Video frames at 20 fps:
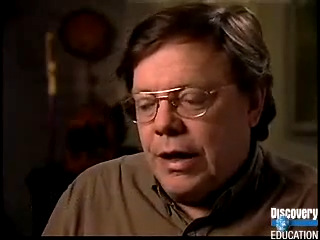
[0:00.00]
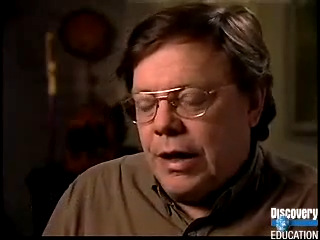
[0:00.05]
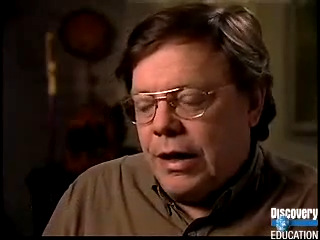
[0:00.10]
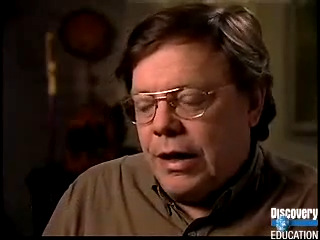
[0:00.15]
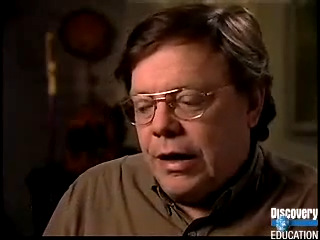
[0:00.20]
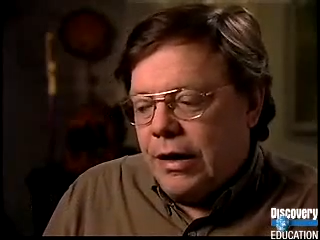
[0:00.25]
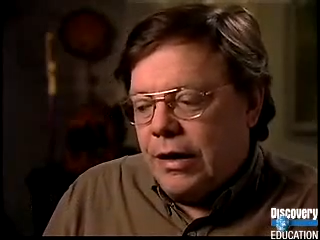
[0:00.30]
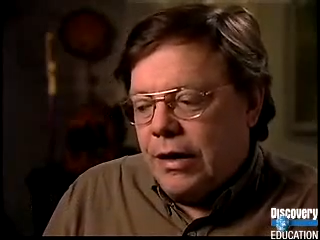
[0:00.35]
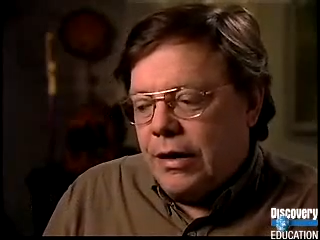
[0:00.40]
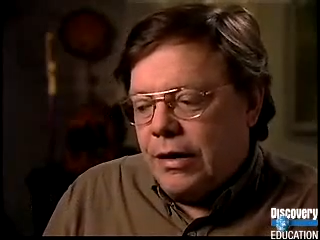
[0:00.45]

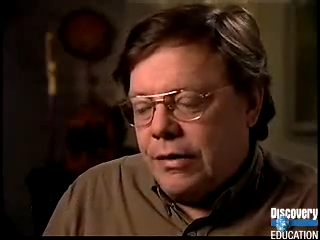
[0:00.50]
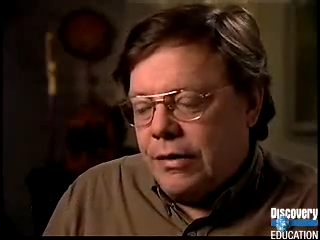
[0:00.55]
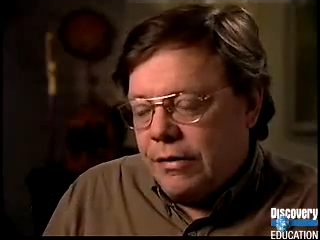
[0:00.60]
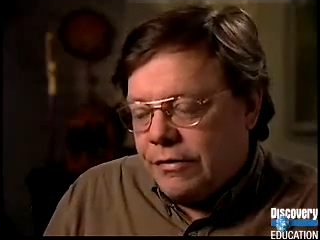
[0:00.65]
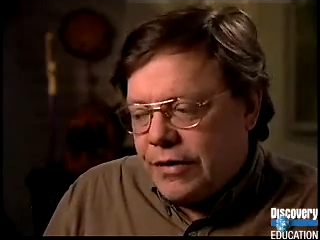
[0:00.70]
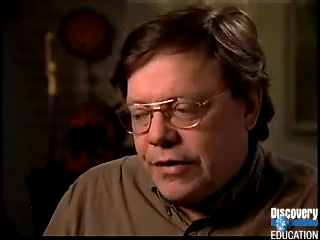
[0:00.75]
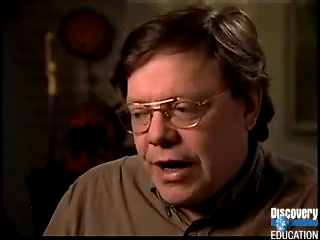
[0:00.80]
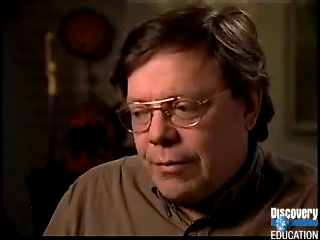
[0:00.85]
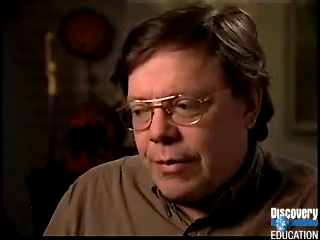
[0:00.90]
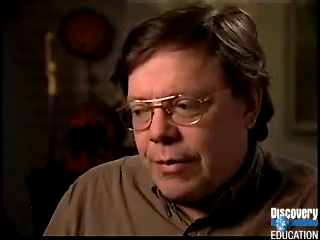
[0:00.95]
And uh,
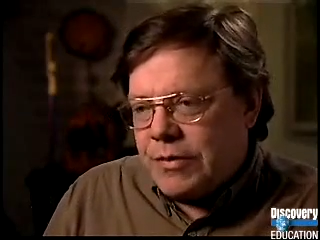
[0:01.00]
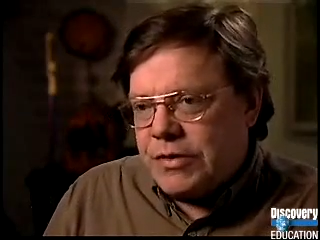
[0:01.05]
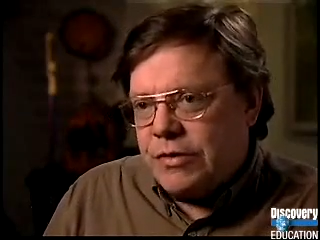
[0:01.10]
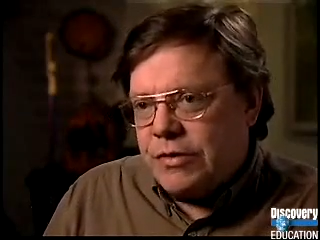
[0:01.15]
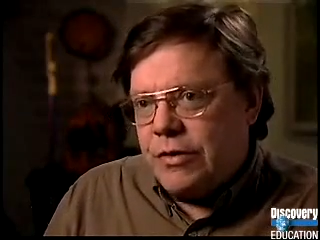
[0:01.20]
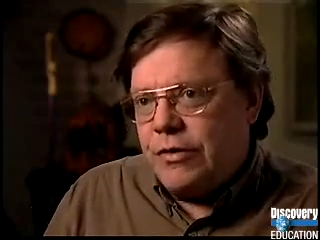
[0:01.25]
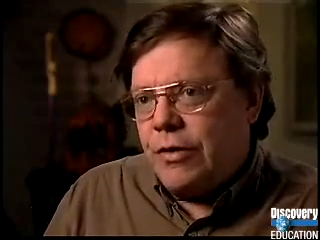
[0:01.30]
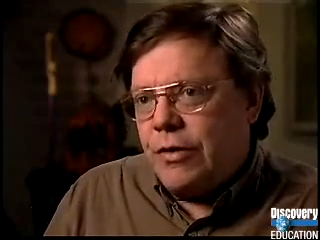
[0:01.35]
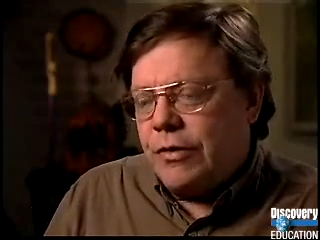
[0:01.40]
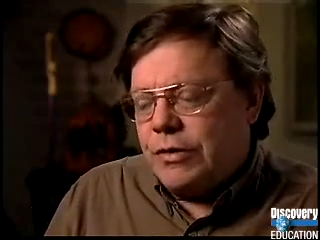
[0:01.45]
this time I
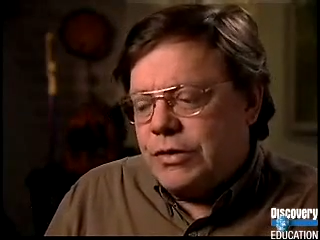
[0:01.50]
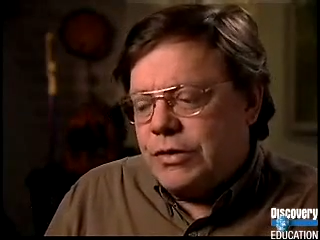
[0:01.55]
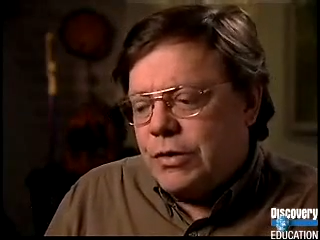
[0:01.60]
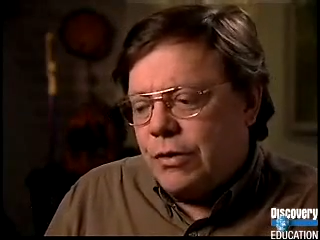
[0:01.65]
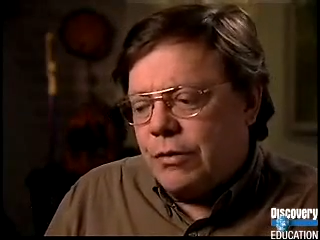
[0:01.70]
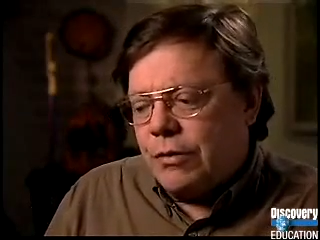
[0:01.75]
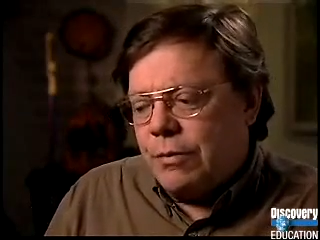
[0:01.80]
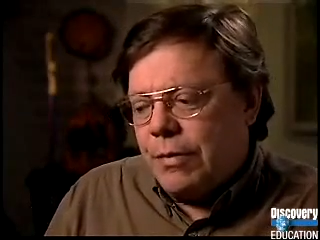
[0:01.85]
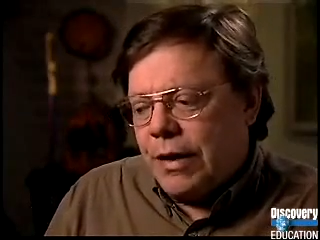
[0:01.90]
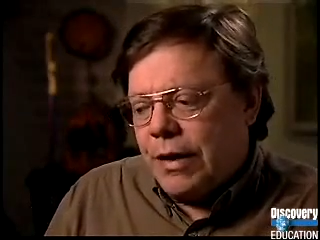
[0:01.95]
was rather
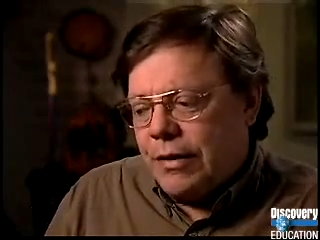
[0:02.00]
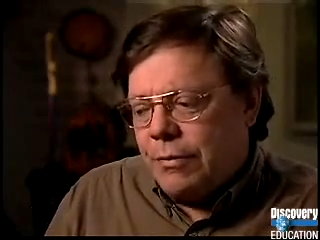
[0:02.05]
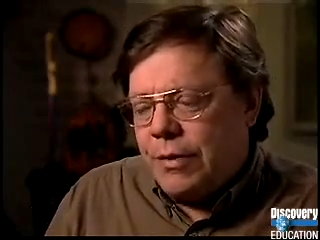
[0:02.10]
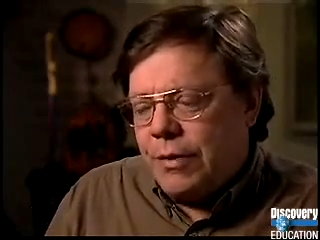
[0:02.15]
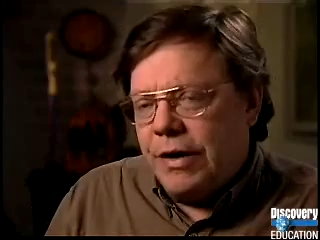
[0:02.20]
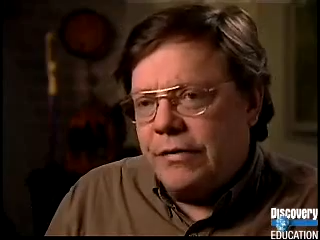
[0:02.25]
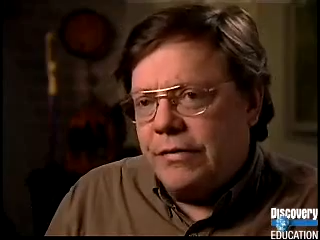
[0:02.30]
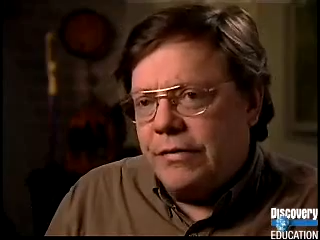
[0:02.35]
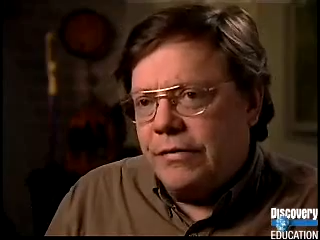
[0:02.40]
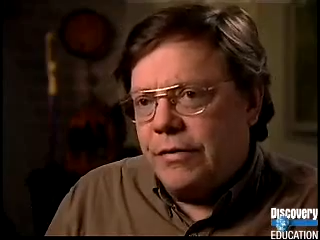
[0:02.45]
shocked by the
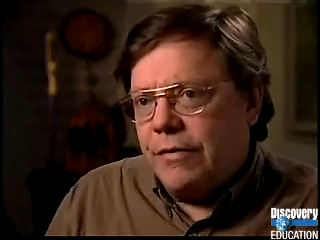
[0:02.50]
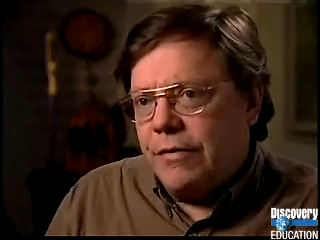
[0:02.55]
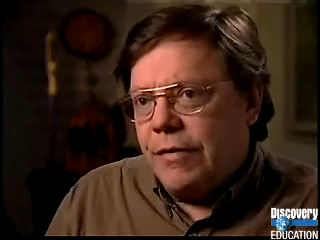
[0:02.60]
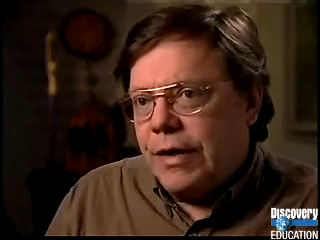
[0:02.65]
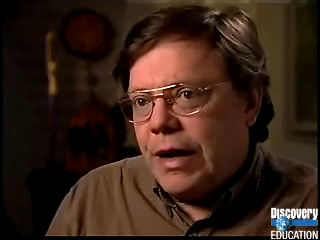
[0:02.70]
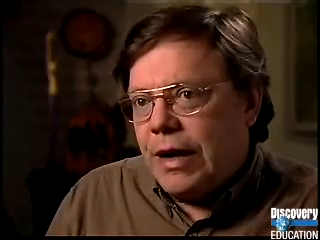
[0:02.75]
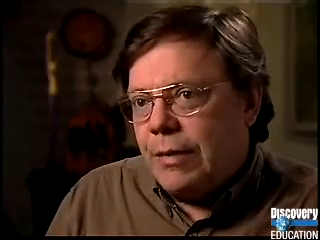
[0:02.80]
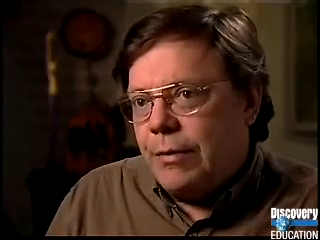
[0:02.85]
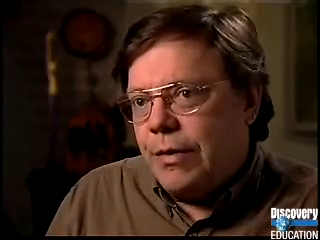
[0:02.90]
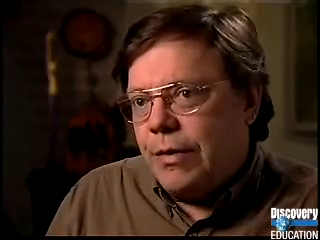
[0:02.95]
presence
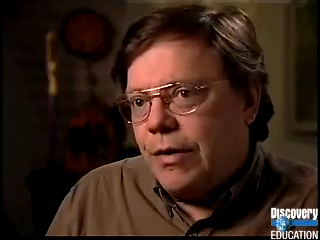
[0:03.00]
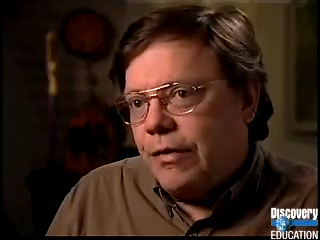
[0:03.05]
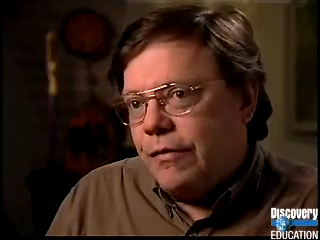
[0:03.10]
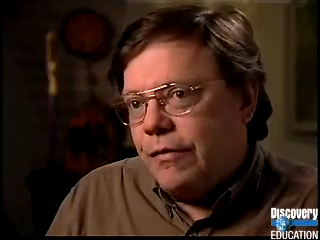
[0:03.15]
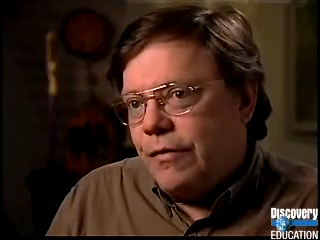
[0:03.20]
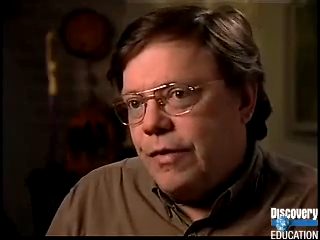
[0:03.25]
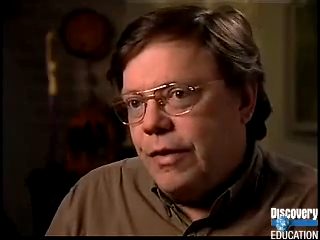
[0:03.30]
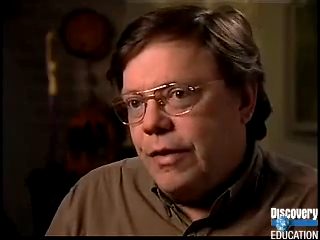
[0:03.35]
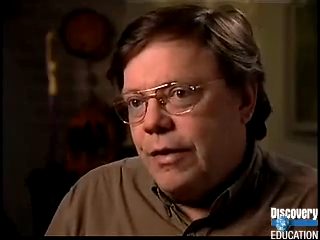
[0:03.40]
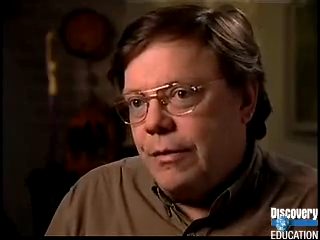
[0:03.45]
of a number
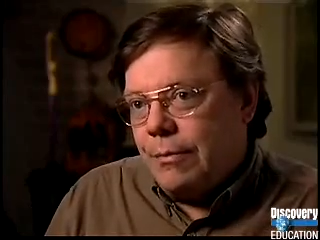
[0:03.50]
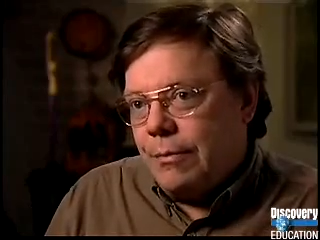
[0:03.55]
of